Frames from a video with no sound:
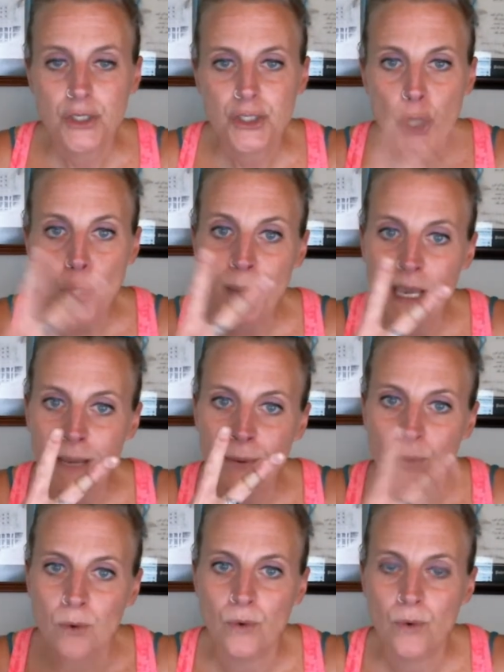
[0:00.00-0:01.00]
2
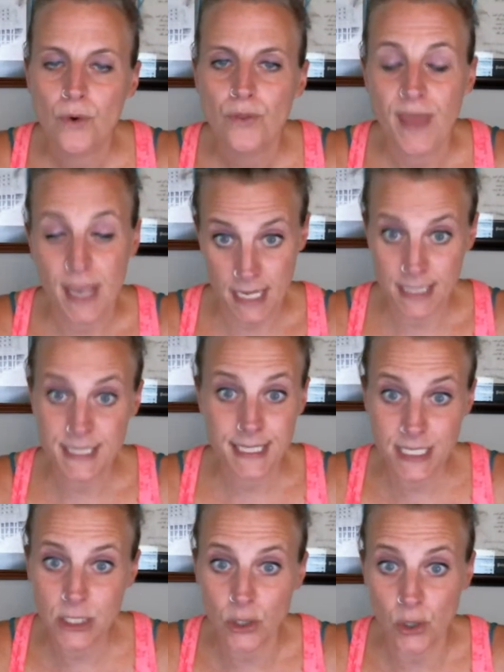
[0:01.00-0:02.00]
people, they can
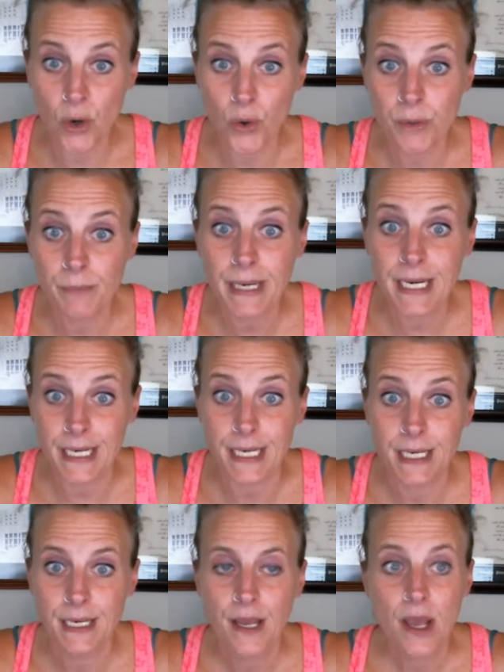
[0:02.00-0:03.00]
still hold a
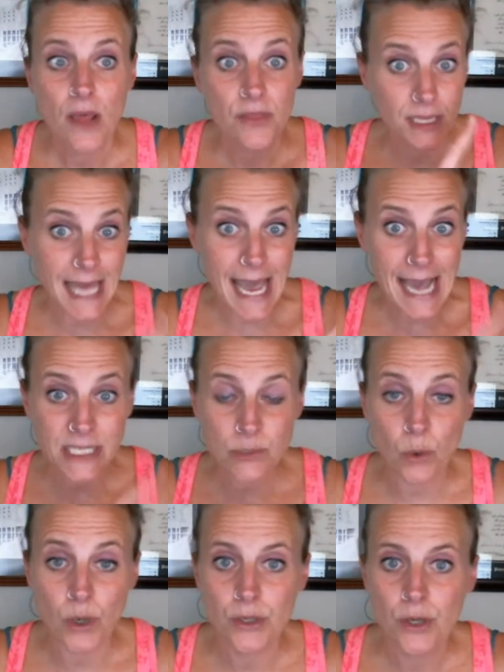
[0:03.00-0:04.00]
meeting. The last
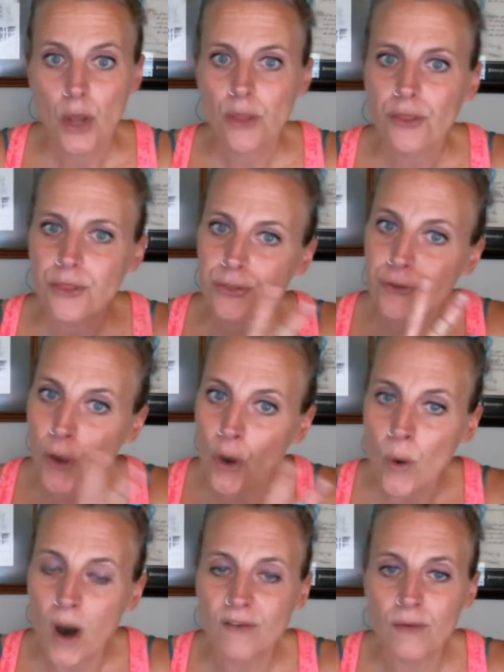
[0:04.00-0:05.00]
one,
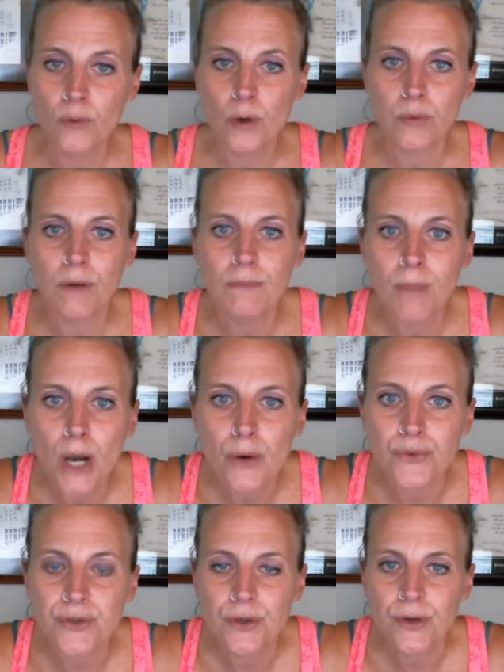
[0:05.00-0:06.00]
2 of them were
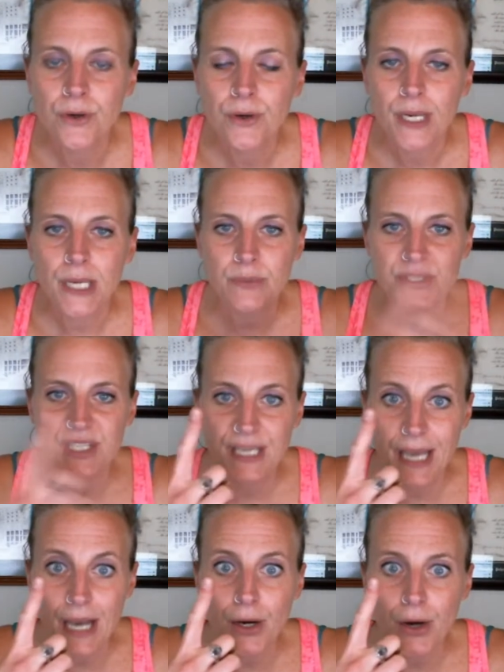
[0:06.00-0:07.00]
remote. It was
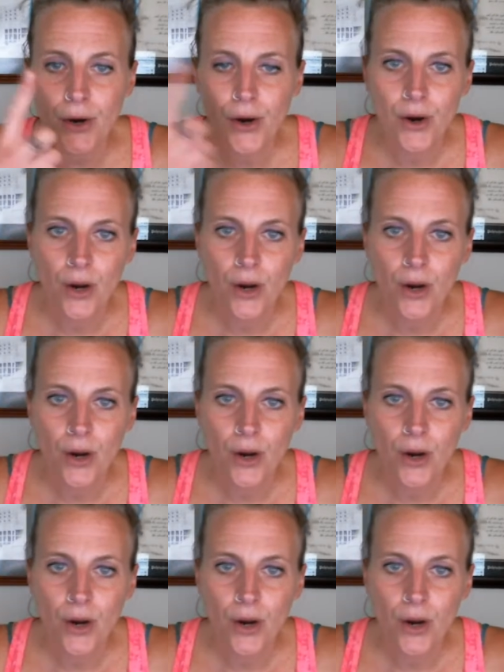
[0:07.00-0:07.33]
Gecker,